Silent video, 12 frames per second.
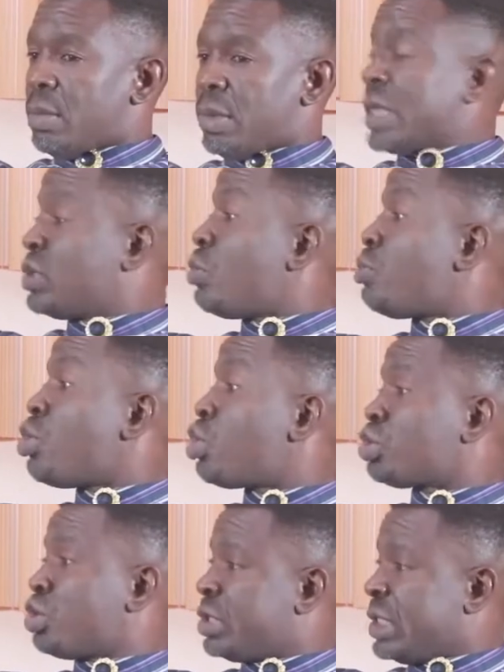There's no
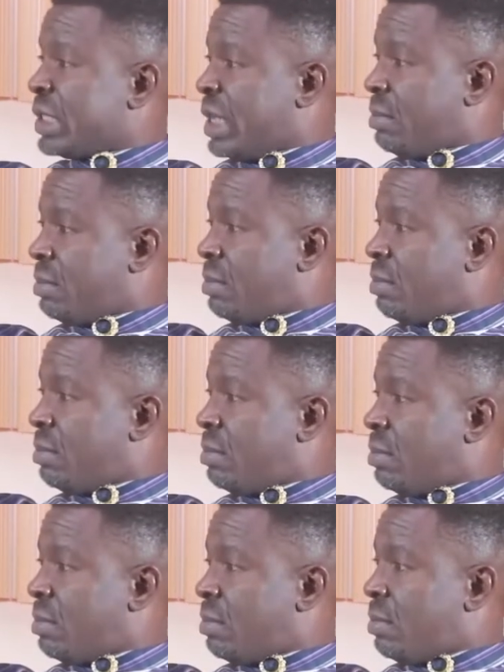production system.
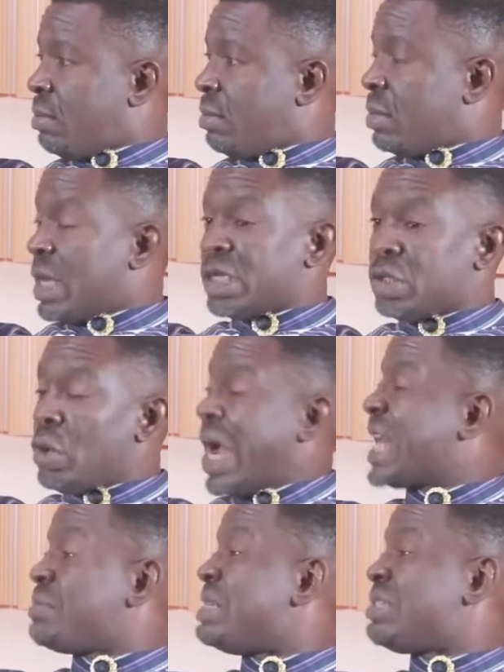There's no
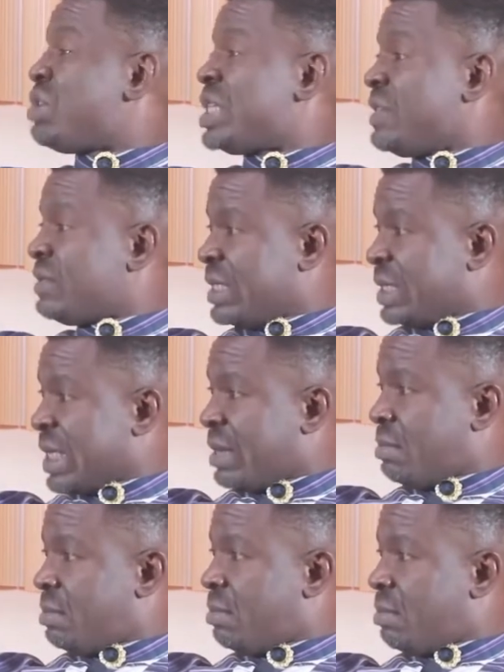administrative
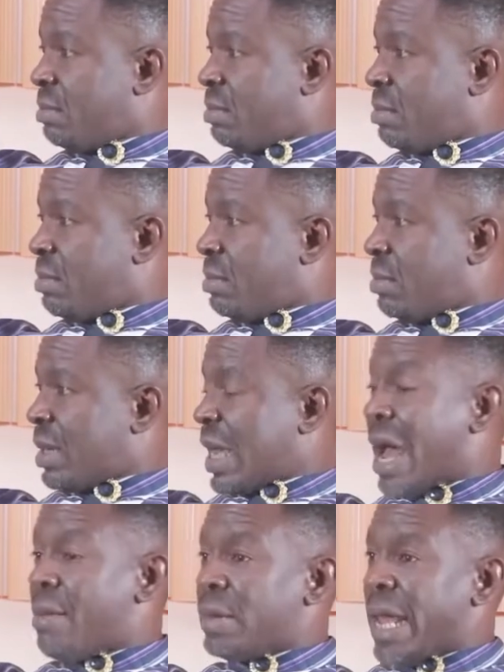system.
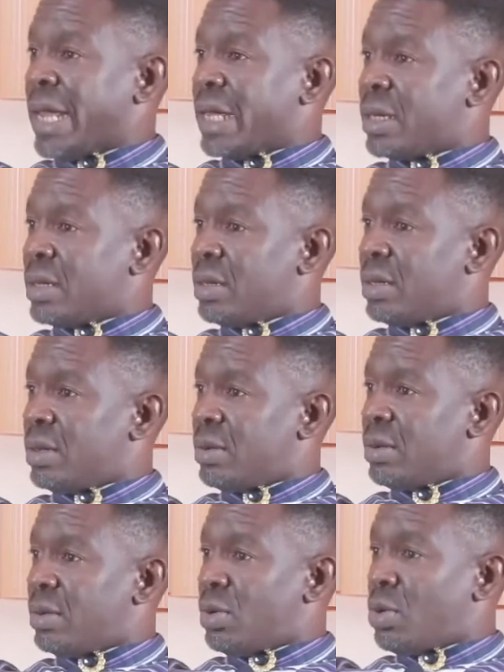I'm like
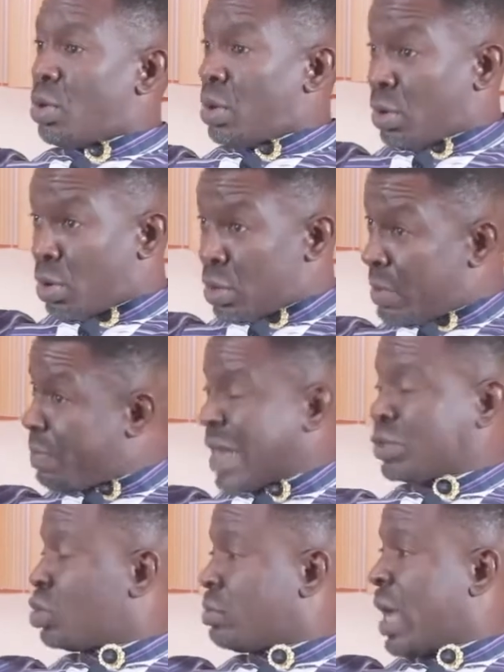on a
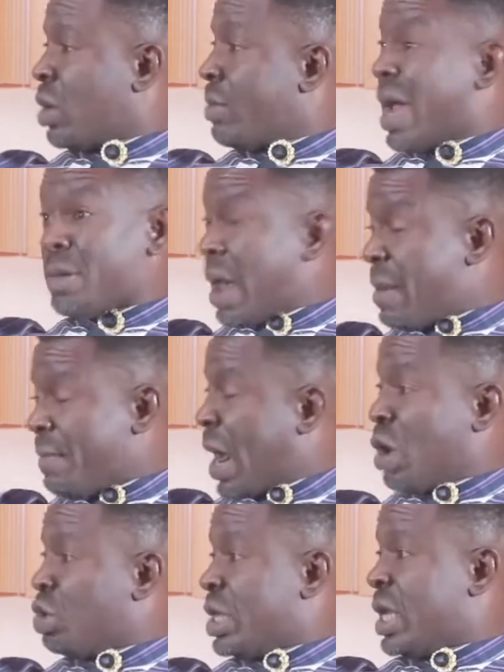path on my own. I'm a
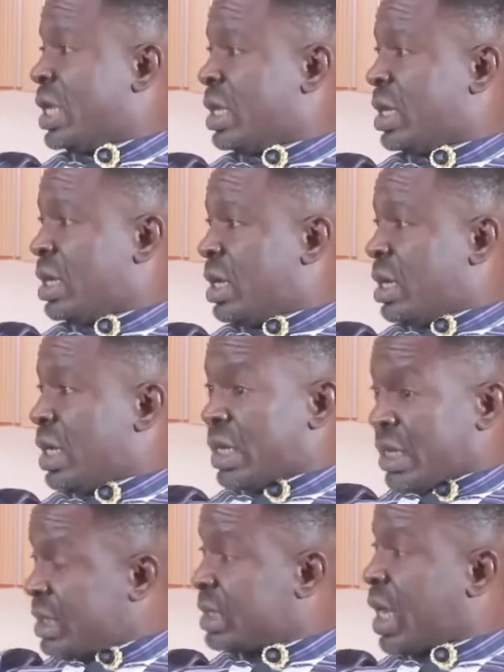pioneer
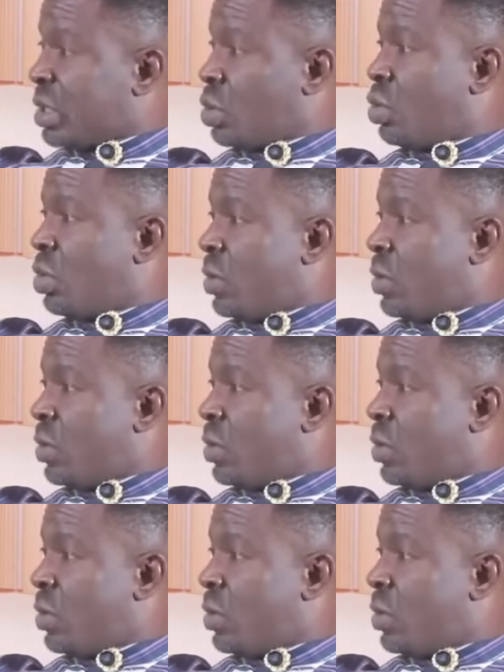in this sector.